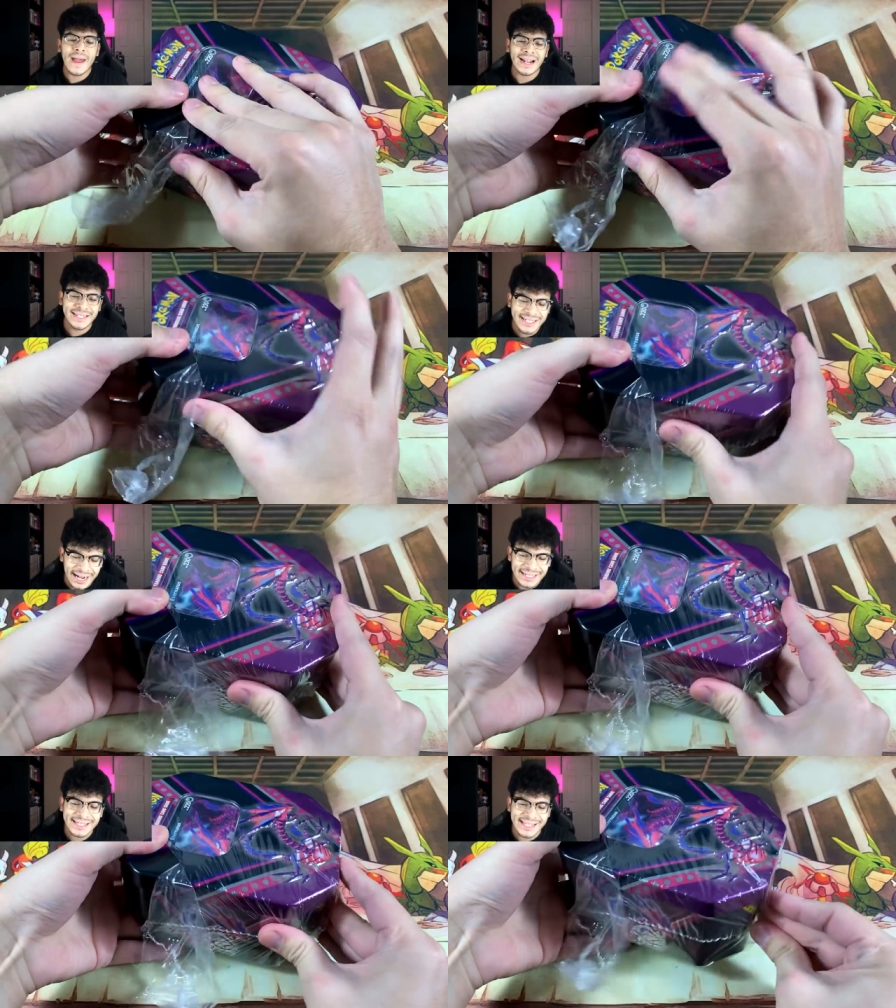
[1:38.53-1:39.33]
that
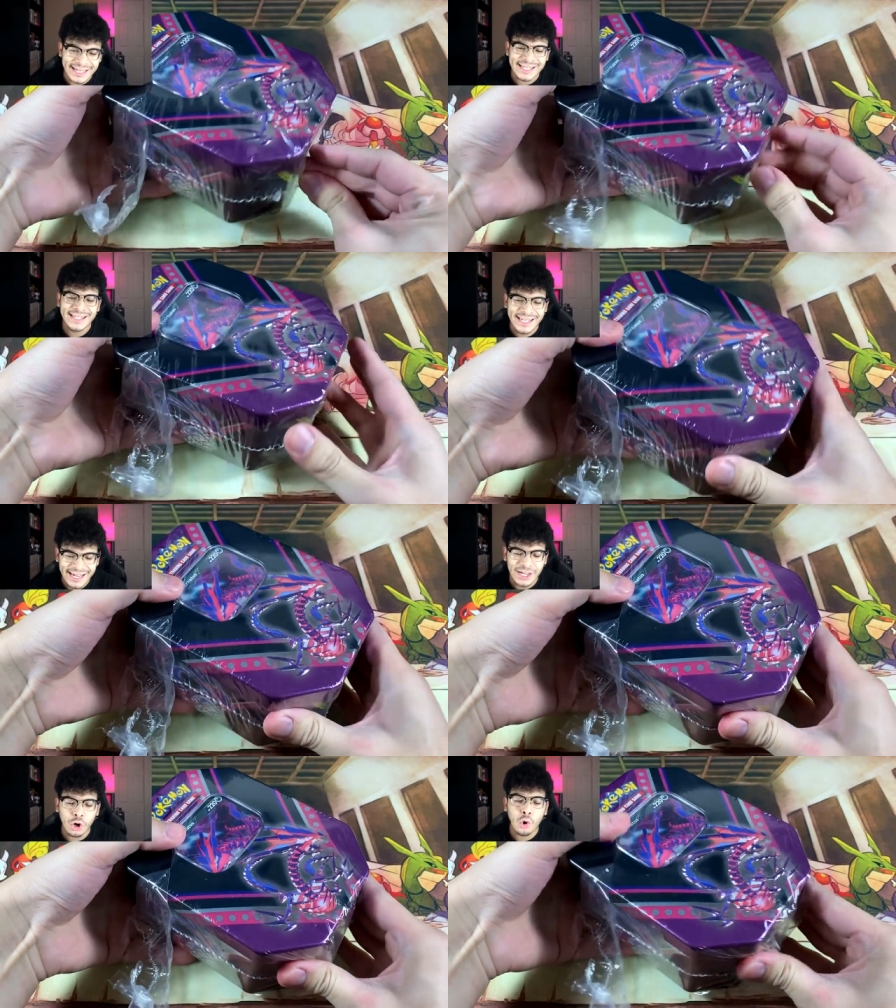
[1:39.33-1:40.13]
does this
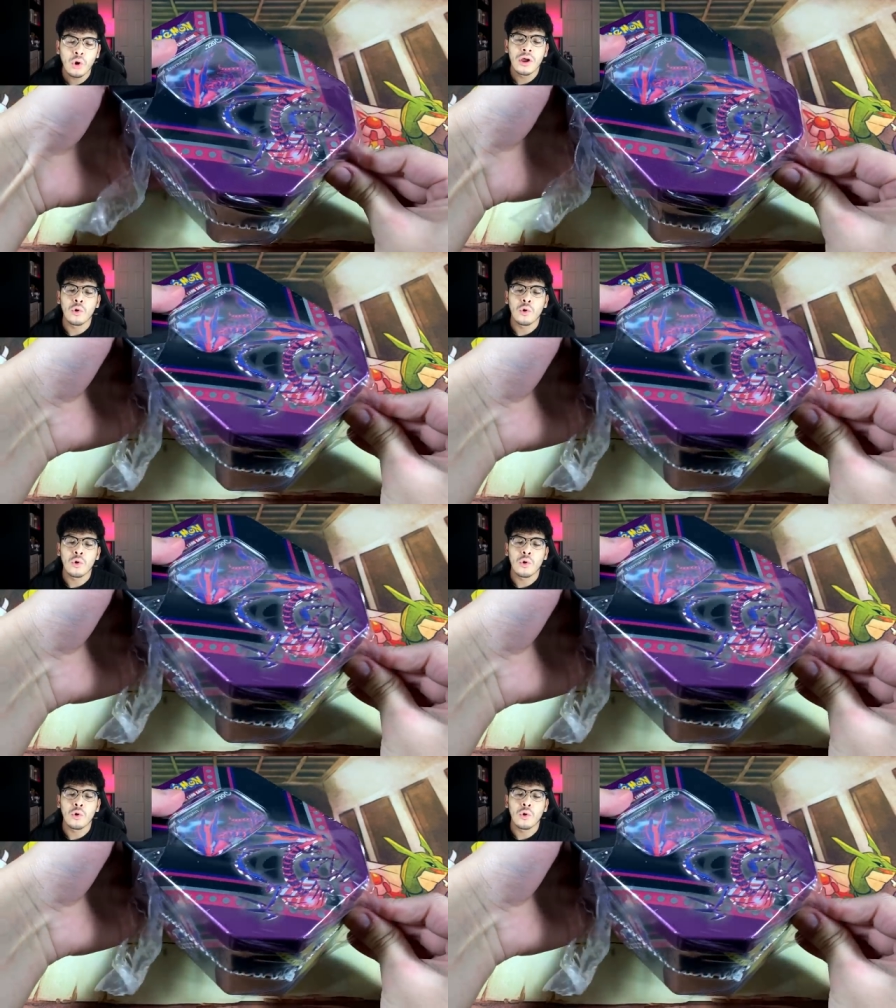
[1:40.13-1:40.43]
deal